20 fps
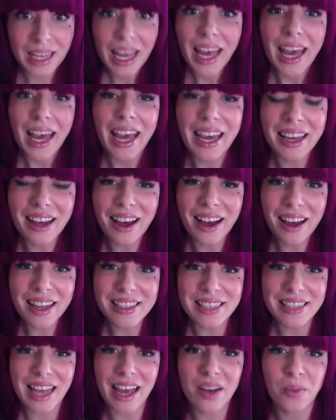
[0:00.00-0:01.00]
Hey
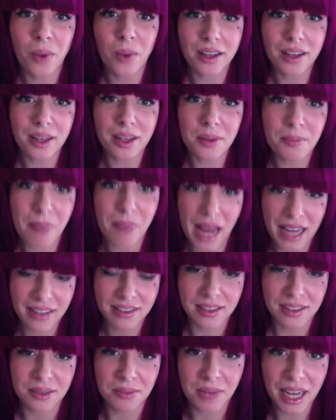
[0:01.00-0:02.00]
guys, and welcome back
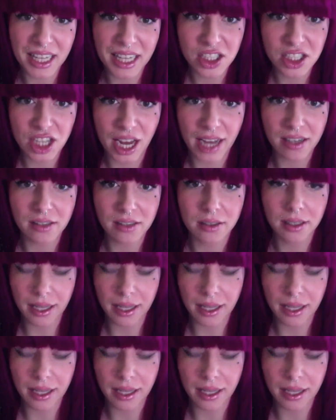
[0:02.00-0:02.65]
to my channel